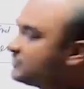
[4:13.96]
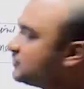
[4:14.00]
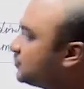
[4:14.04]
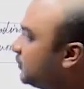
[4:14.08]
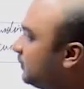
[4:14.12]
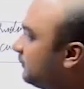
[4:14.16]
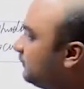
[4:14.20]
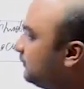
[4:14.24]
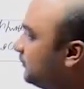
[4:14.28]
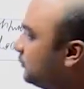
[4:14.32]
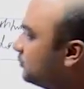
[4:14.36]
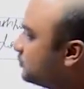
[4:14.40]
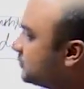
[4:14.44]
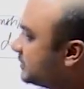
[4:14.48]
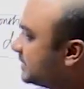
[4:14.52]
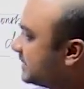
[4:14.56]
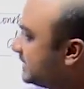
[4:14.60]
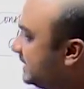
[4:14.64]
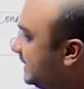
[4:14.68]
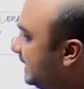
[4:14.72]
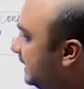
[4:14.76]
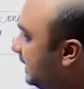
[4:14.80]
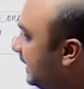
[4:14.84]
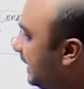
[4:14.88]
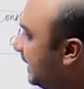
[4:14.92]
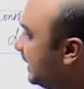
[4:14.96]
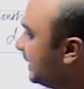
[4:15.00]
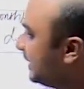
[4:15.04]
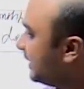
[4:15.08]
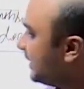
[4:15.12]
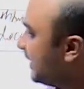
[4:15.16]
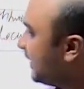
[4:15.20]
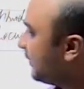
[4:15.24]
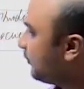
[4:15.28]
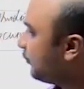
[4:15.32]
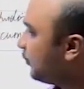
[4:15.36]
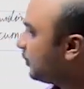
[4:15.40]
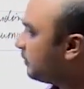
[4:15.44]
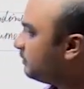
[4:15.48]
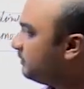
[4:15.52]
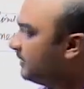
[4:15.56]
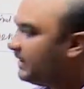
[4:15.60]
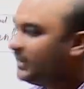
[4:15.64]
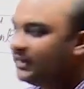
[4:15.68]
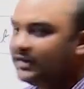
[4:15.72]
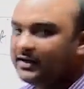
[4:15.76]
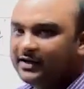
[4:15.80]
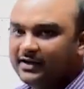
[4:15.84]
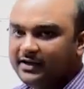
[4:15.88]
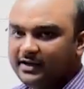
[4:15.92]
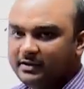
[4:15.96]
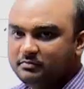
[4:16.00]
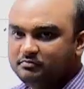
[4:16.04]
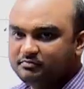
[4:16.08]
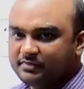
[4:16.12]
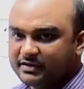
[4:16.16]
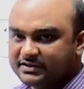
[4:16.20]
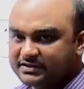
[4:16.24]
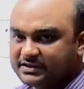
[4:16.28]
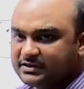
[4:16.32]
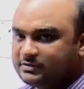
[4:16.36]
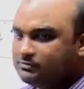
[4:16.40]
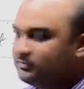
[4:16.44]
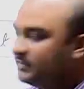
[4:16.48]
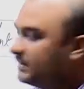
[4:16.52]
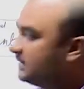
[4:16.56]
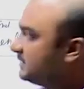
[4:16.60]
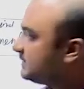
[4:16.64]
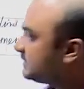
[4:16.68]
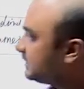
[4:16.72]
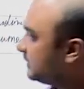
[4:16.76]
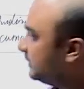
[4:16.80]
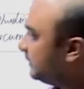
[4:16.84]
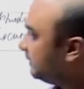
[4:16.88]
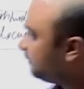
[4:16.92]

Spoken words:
So if you steal, there would be imprisonment.